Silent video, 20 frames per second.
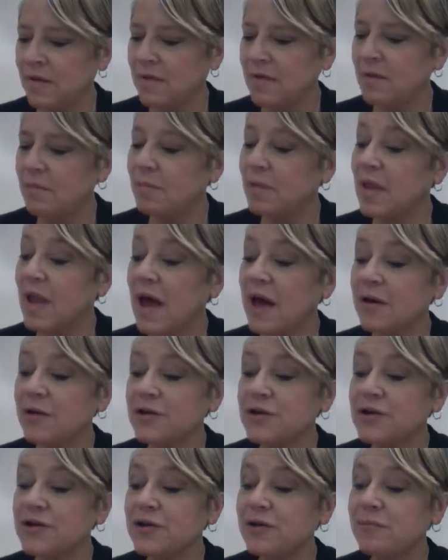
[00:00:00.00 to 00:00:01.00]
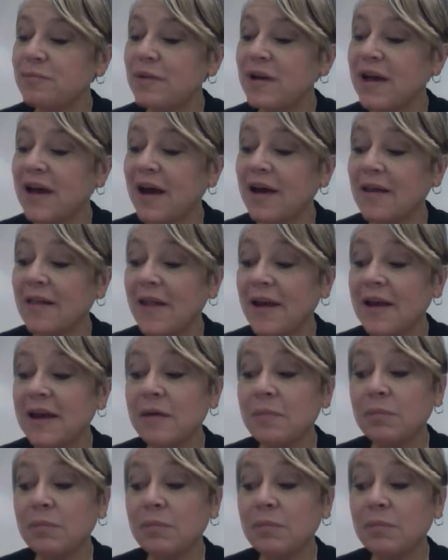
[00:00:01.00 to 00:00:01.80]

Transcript: The bladder should be kind of like a